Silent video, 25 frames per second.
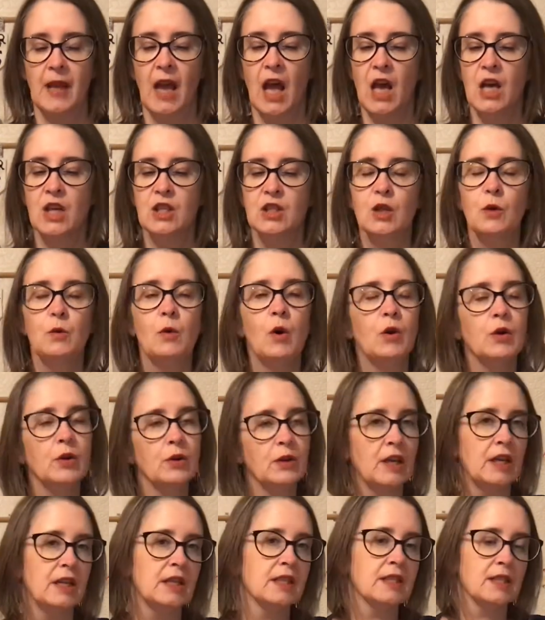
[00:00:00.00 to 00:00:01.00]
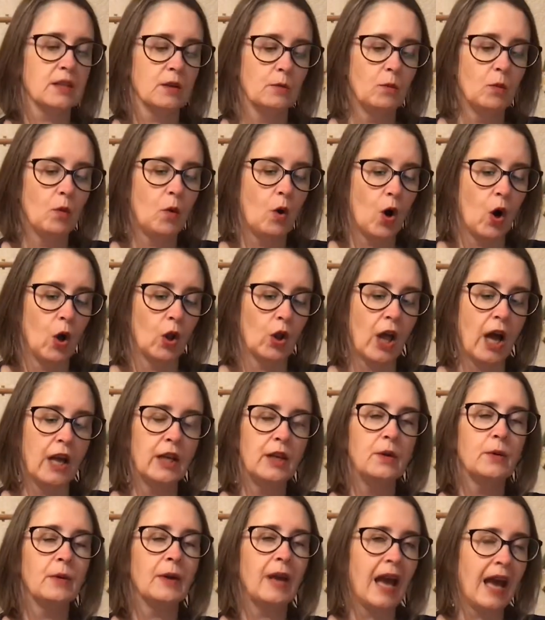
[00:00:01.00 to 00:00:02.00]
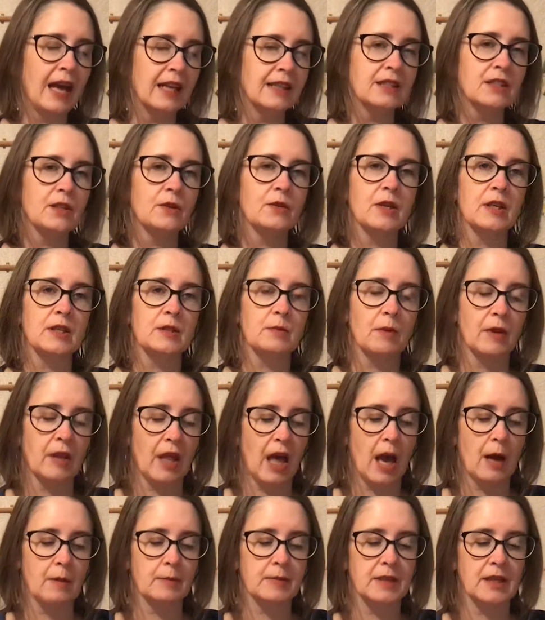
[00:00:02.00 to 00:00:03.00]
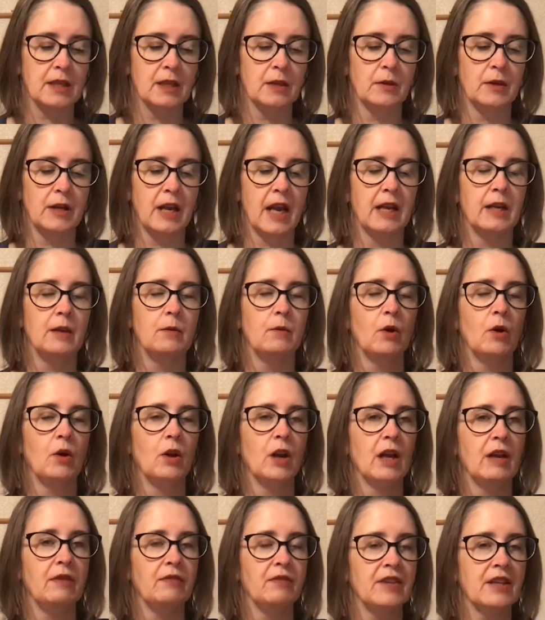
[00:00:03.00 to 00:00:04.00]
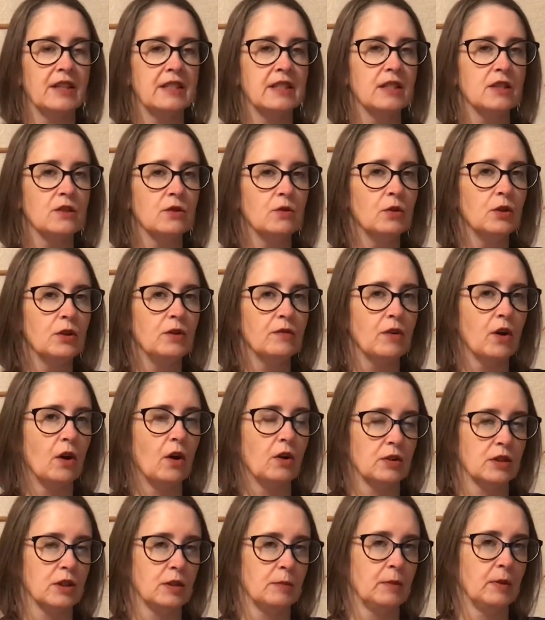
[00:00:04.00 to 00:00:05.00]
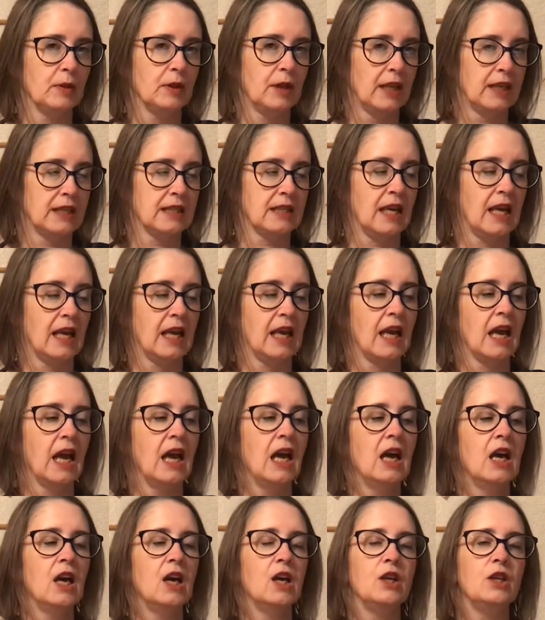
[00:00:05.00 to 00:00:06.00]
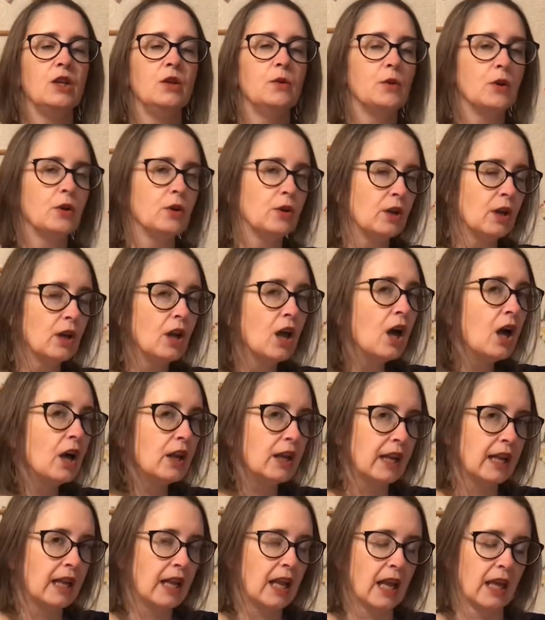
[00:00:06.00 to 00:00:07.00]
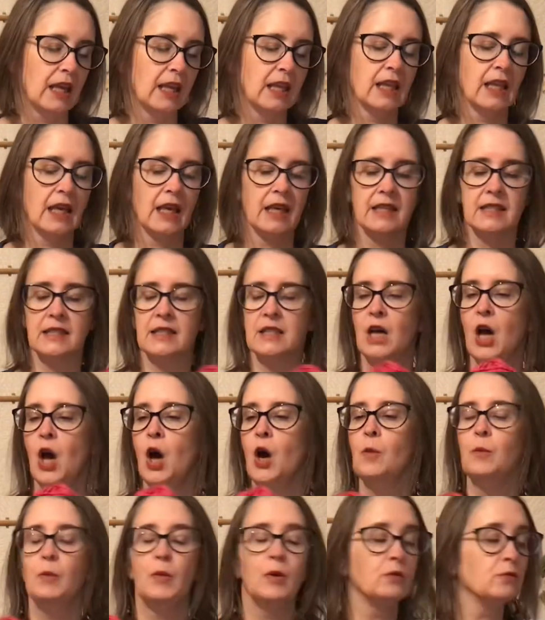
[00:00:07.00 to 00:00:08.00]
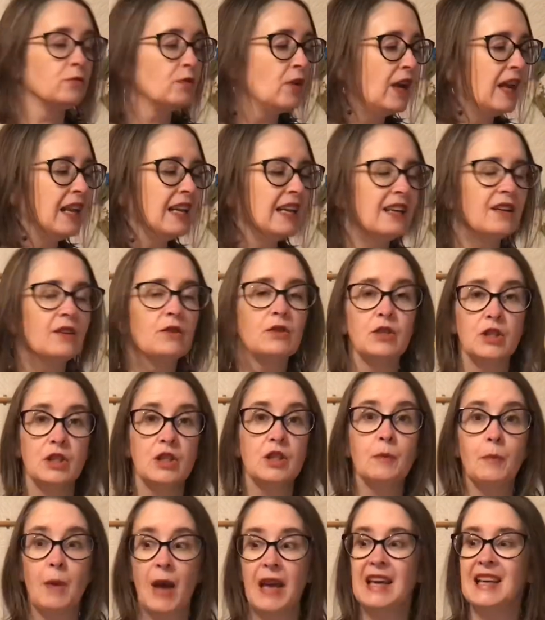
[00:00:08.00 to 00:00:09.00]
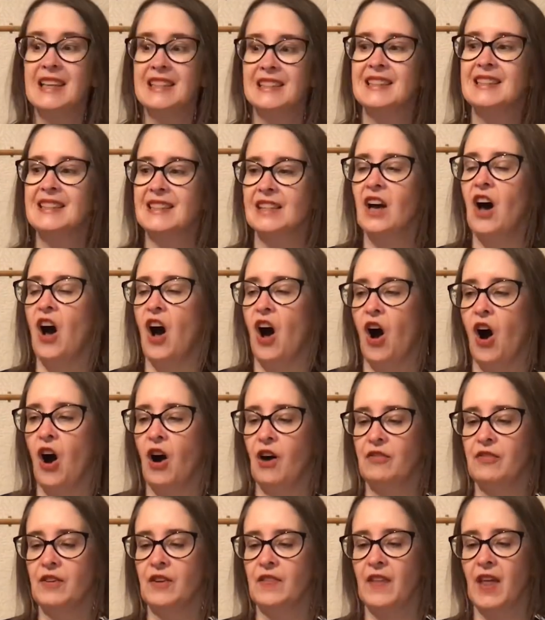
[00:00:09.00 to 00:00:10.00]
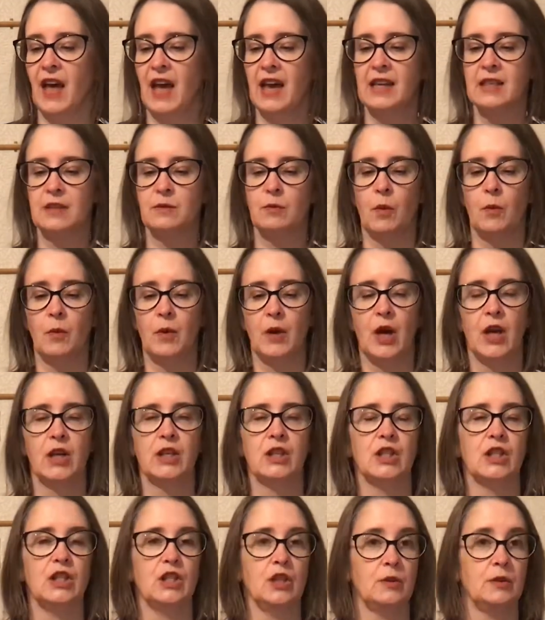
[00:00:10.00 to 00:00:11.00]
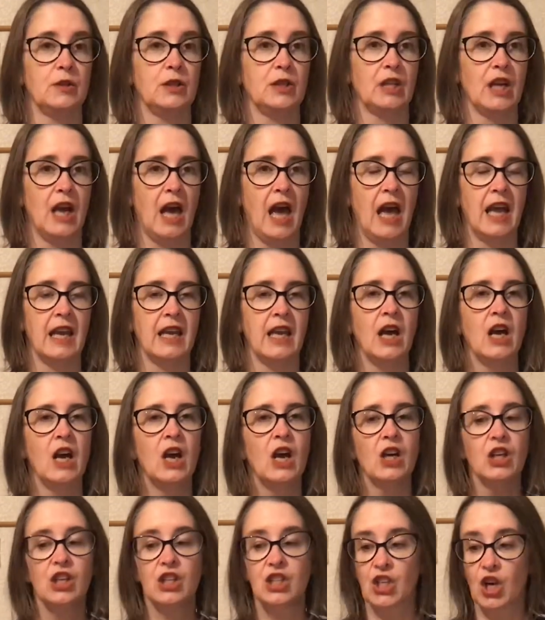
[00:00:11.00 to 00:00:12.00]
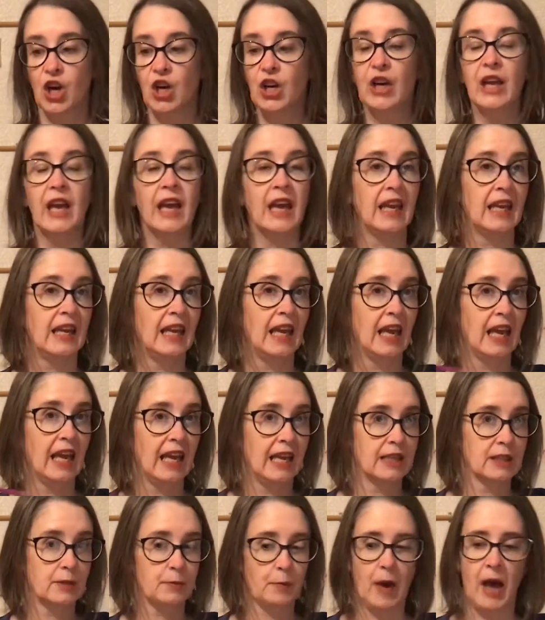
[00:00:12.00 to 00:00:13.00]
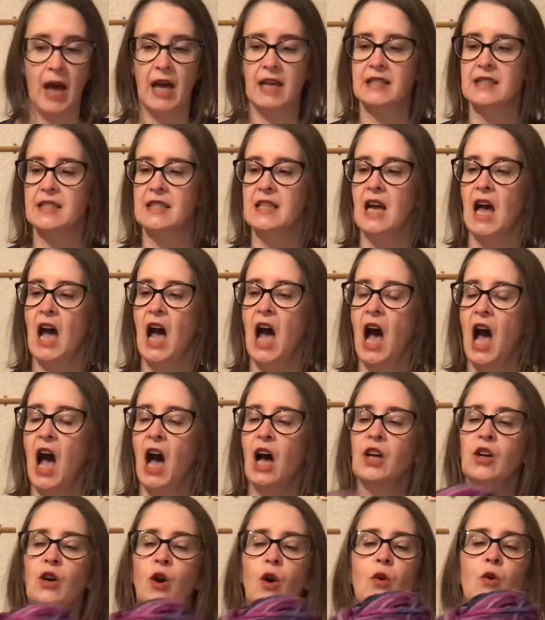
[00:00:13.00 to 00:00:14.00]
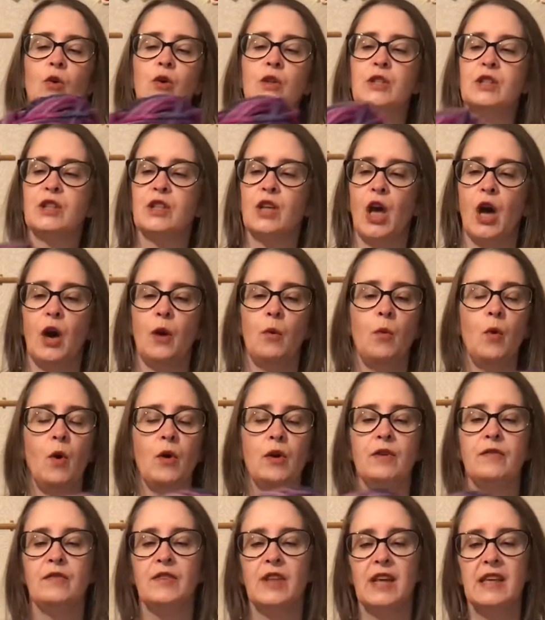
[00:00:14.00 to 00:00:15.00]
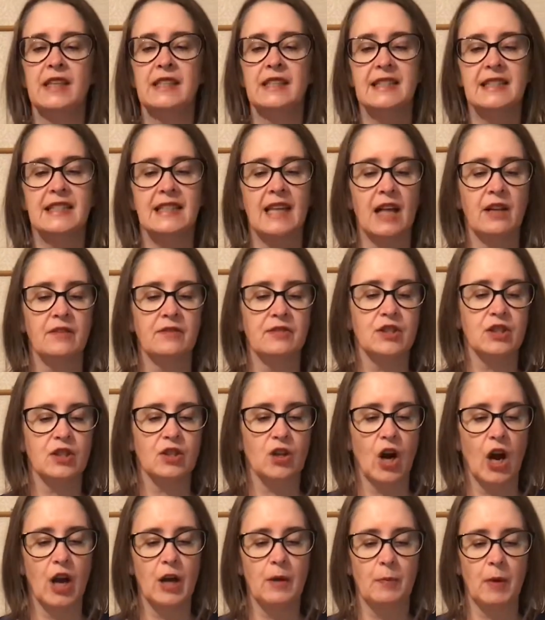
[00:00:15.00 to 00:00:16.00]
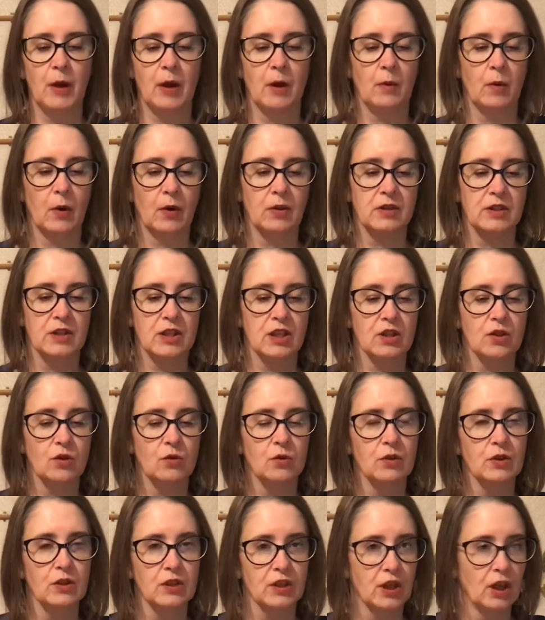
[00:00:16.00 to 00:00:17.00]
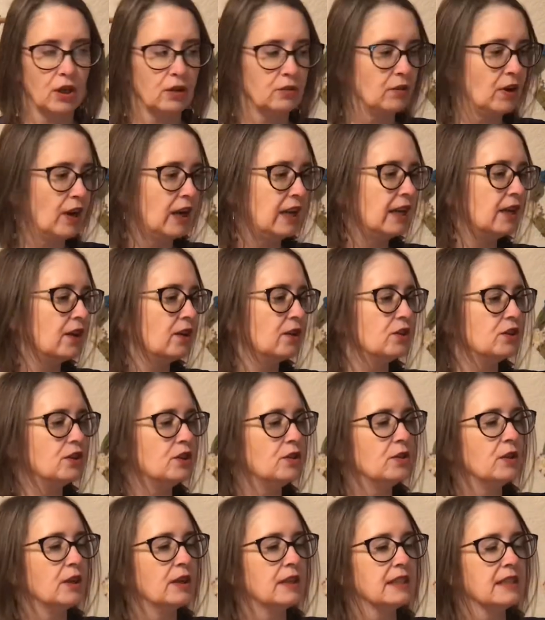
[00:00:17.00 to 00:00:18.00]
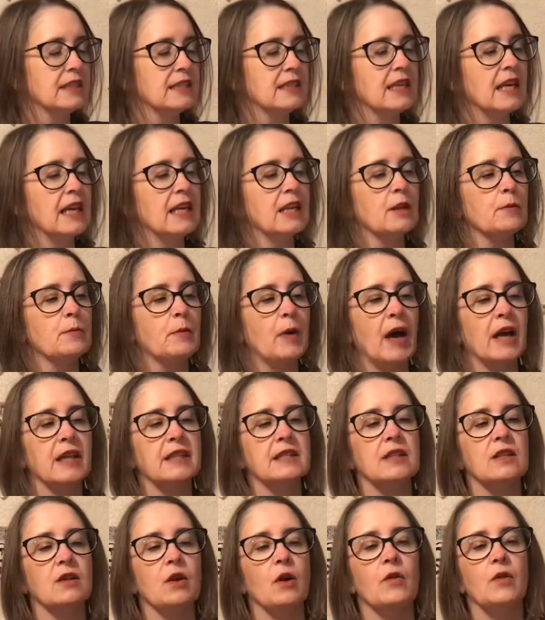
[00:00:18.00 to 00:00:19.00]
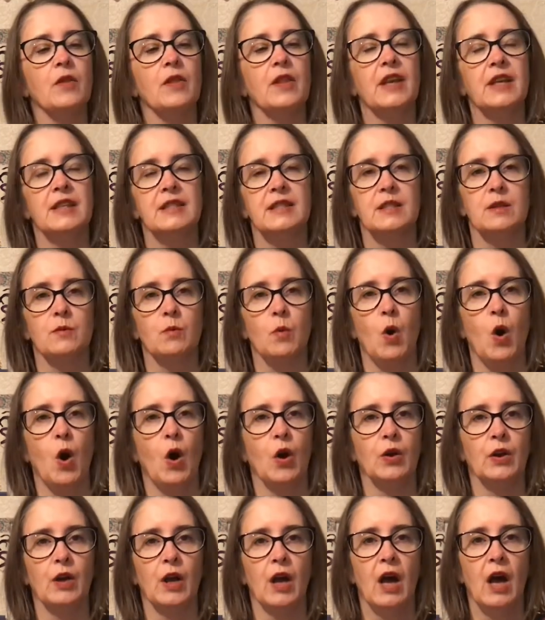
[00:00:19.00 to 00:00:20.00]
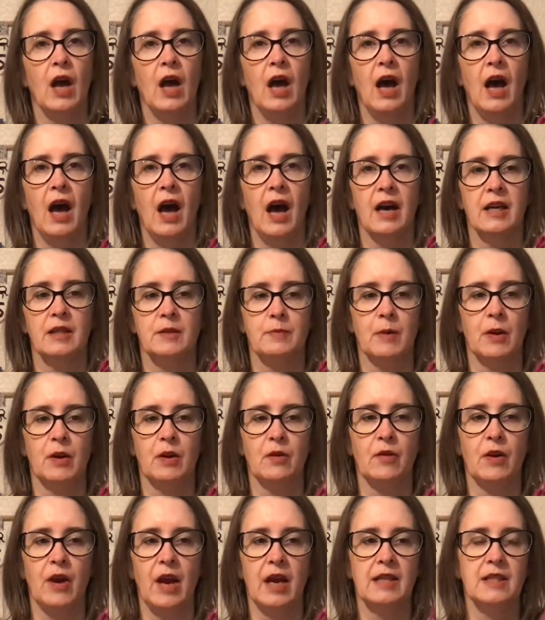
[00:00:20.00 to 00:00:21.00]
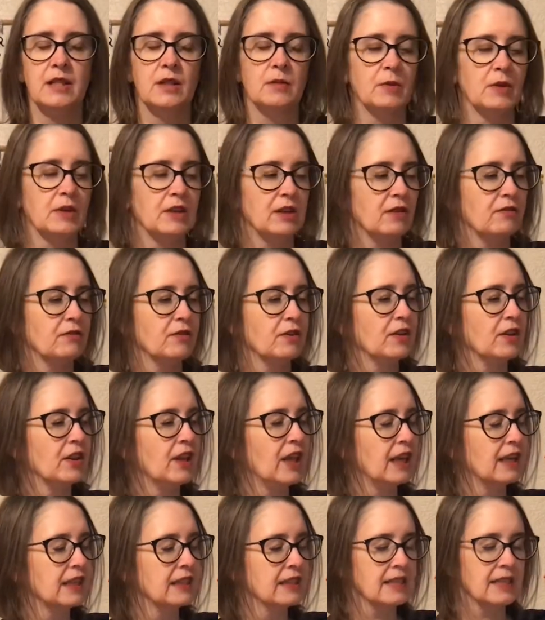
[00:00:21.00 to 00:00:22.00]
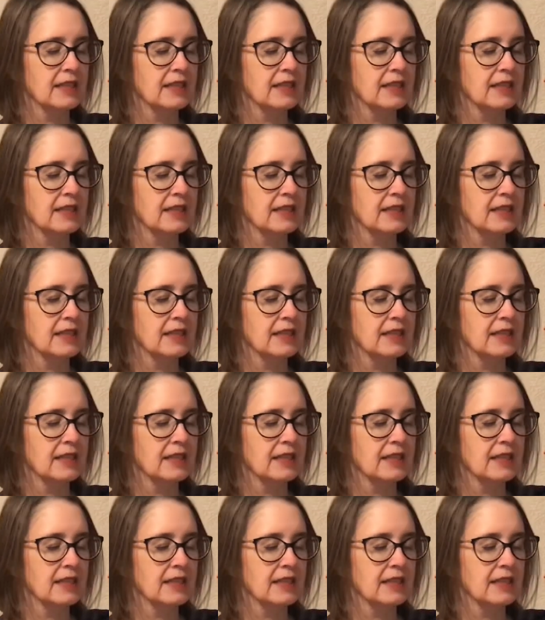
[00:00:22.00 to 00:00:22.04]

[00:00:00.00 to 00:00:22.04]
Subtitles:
So all you need is some wool, and you can do this with absolutely any wool. If this is all you've got, double knitting, you could learn it like this. But really, in order to make a scarf, and that is what we're going to do today, chunky is best. And also, one of these self-striping ones is also really good. You can see the pattern on this one has been created with different things.